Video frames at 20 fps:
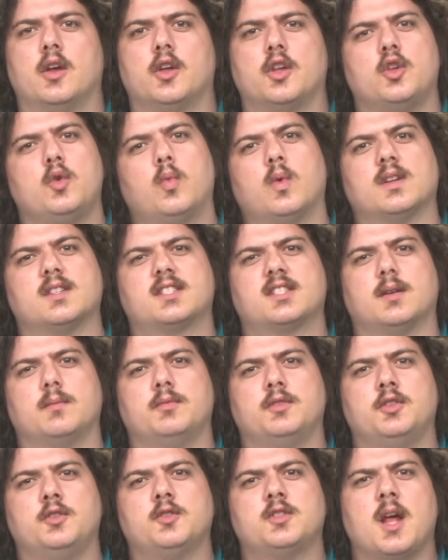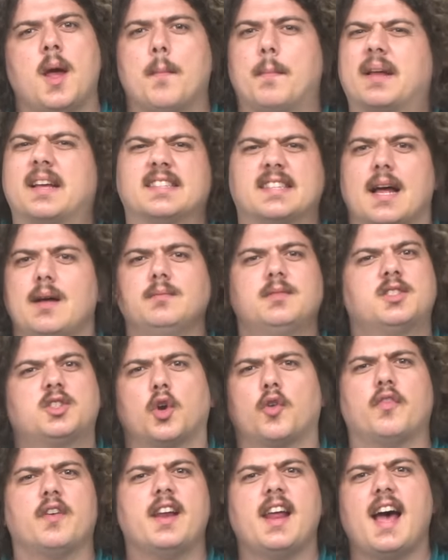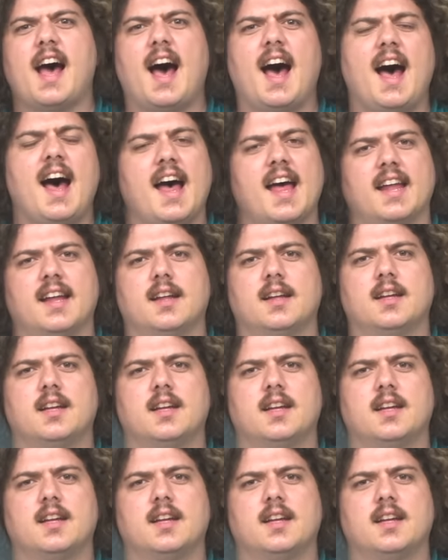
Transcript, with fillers: You want some news? Because I'm serving it hot.